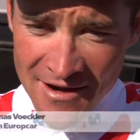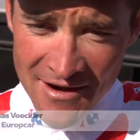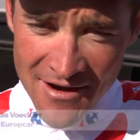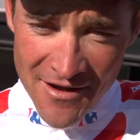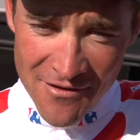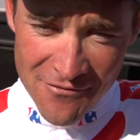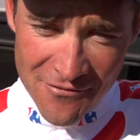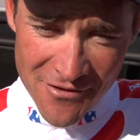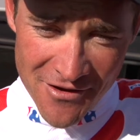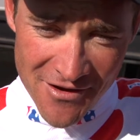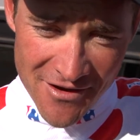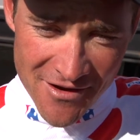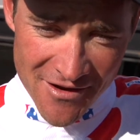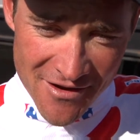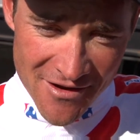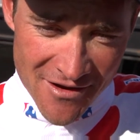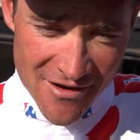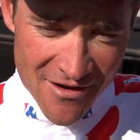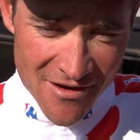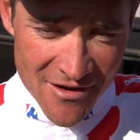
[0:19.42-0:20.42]
had
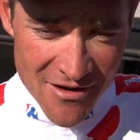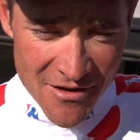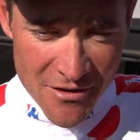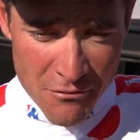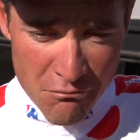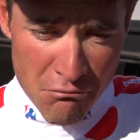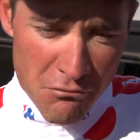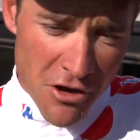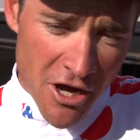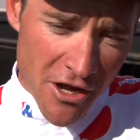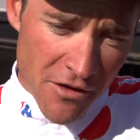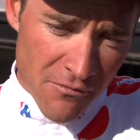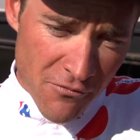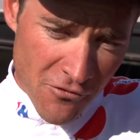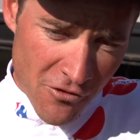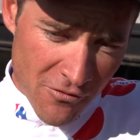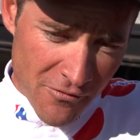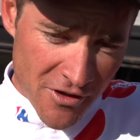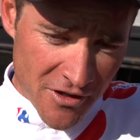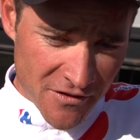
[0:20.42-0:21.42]
really bad
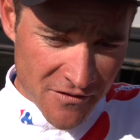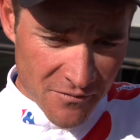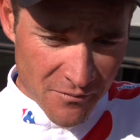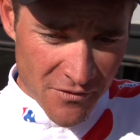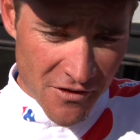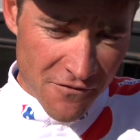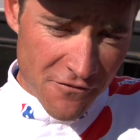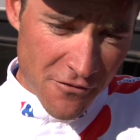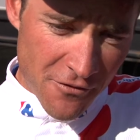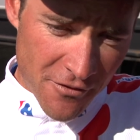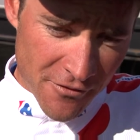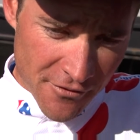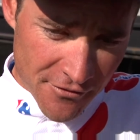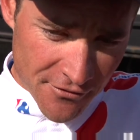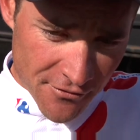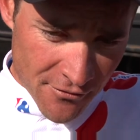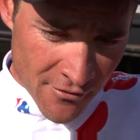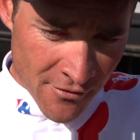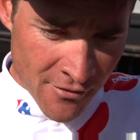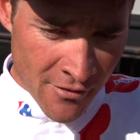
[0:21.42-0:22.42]
moments before the
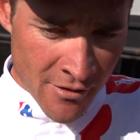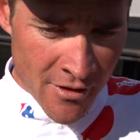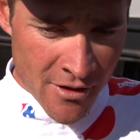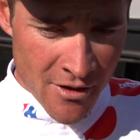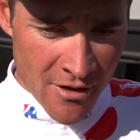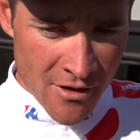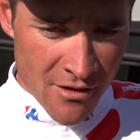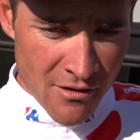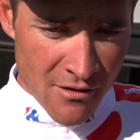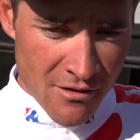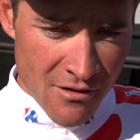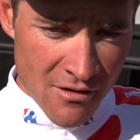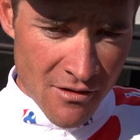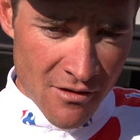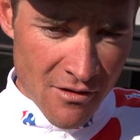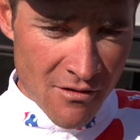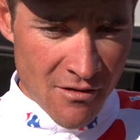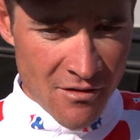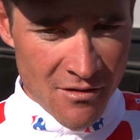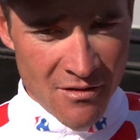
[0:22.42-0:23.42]
tour.
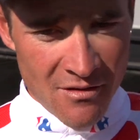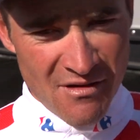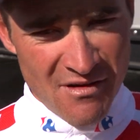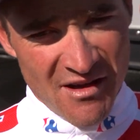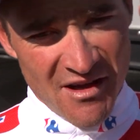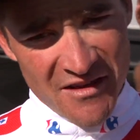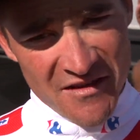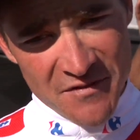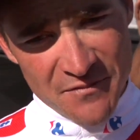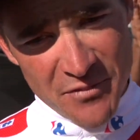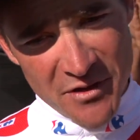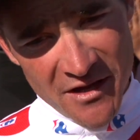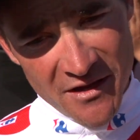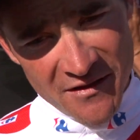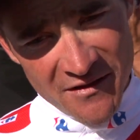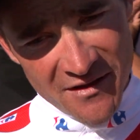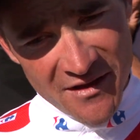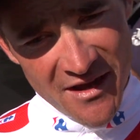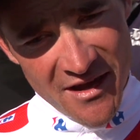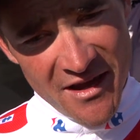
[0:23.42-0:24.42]
I
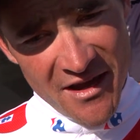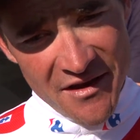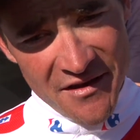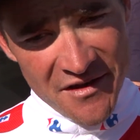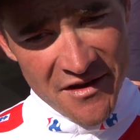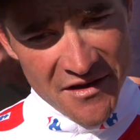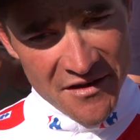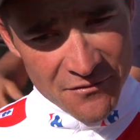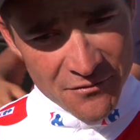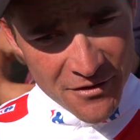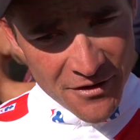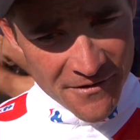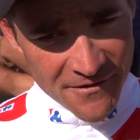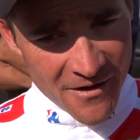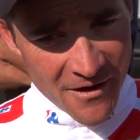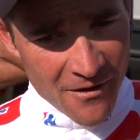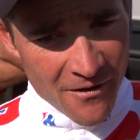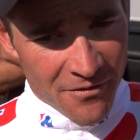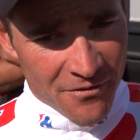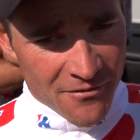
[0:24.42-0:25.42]
spent 8 days
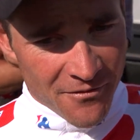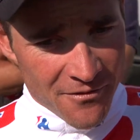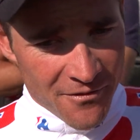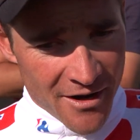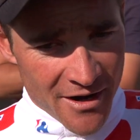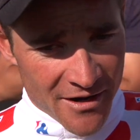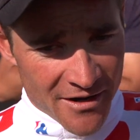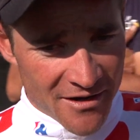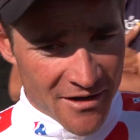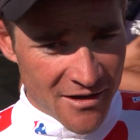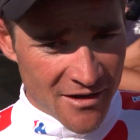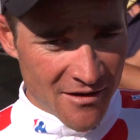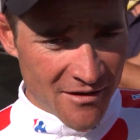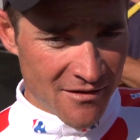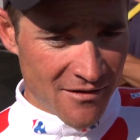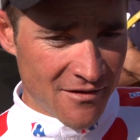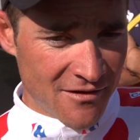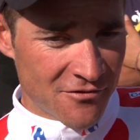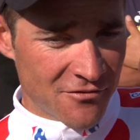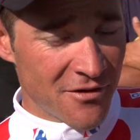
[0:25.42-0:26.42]
without
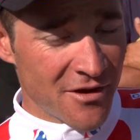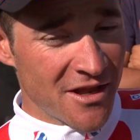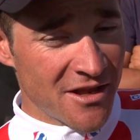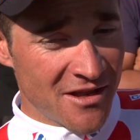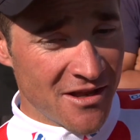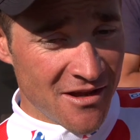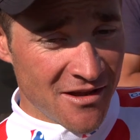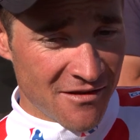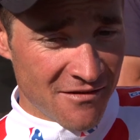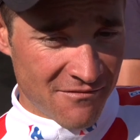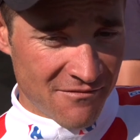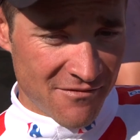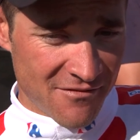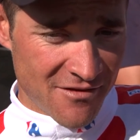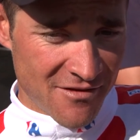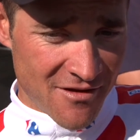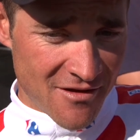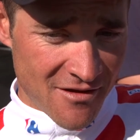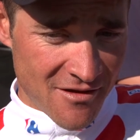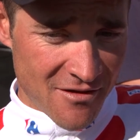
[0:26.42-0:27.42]
riding training.
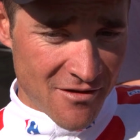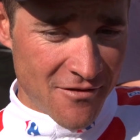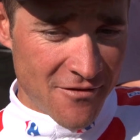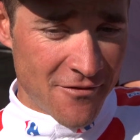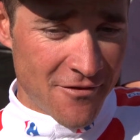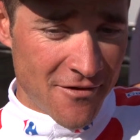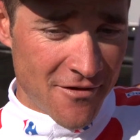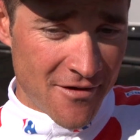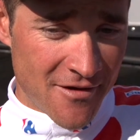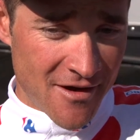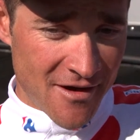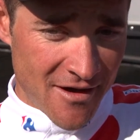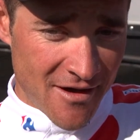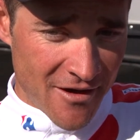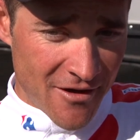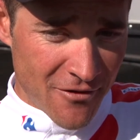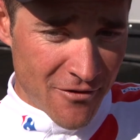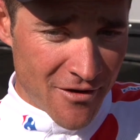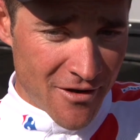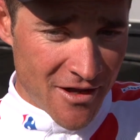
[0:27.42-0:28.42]

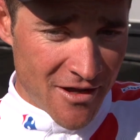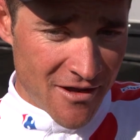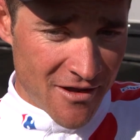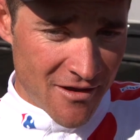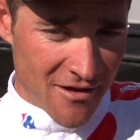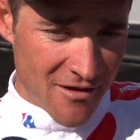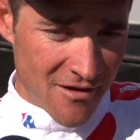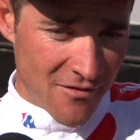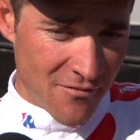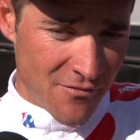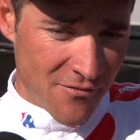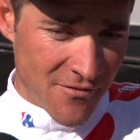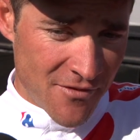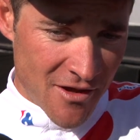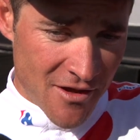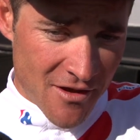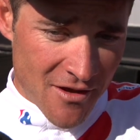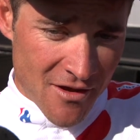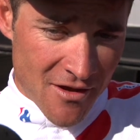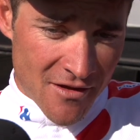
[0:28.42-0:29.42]
I only
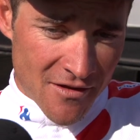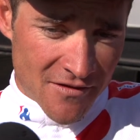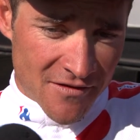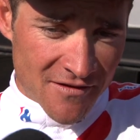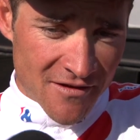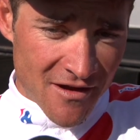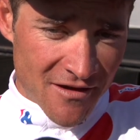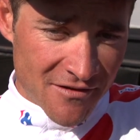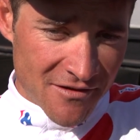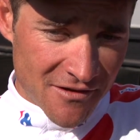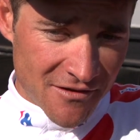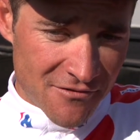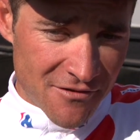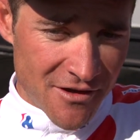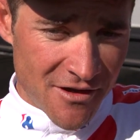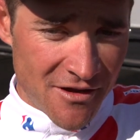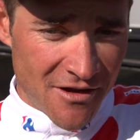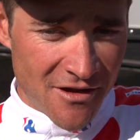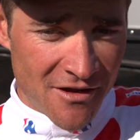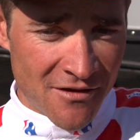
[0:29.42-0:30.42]
started
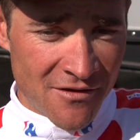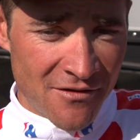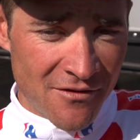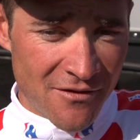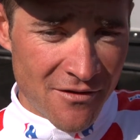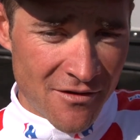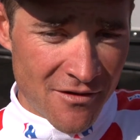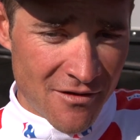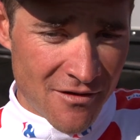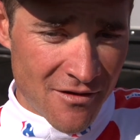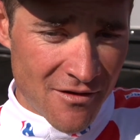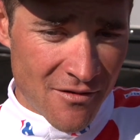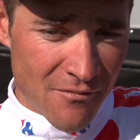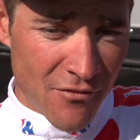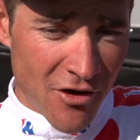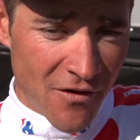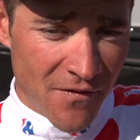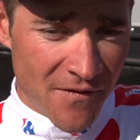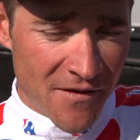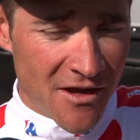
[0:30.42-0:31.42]
training the
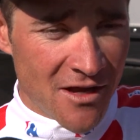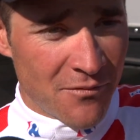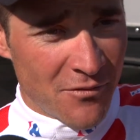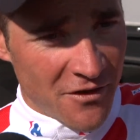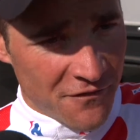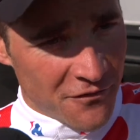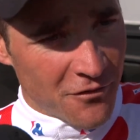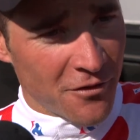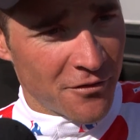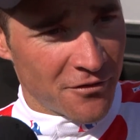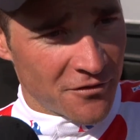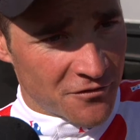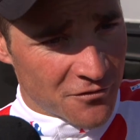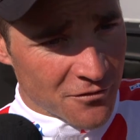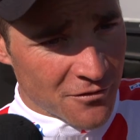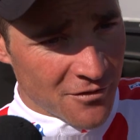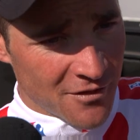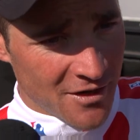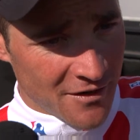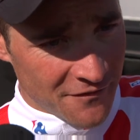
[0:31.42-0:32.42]
Monday before the
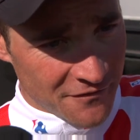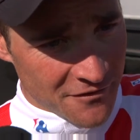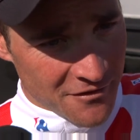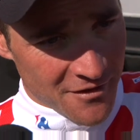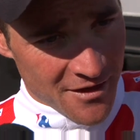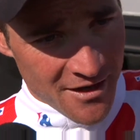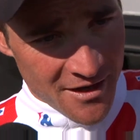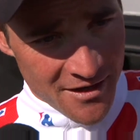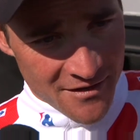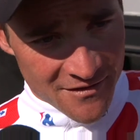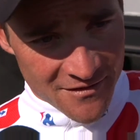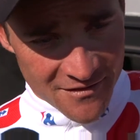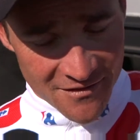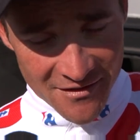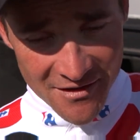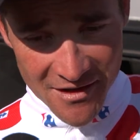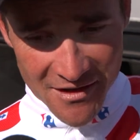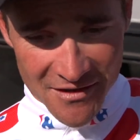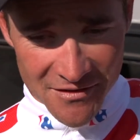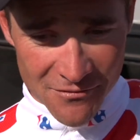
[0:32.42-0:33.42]
tour after 8
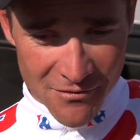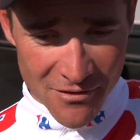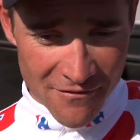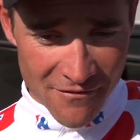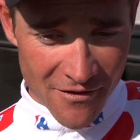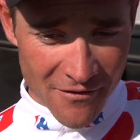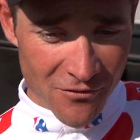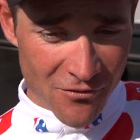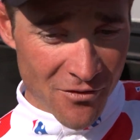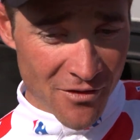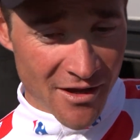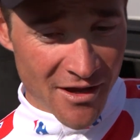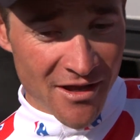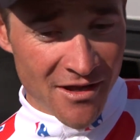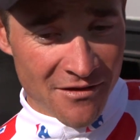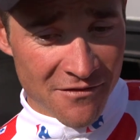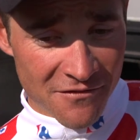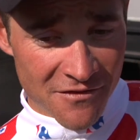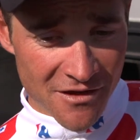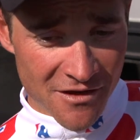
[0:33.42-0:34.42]
days without doing
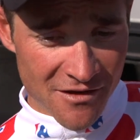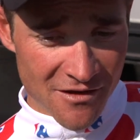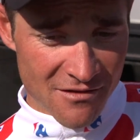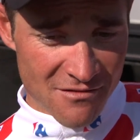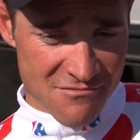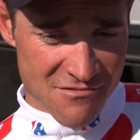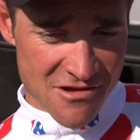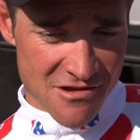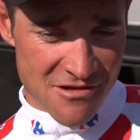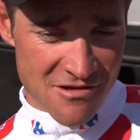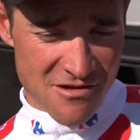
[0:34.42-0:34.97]
anything, and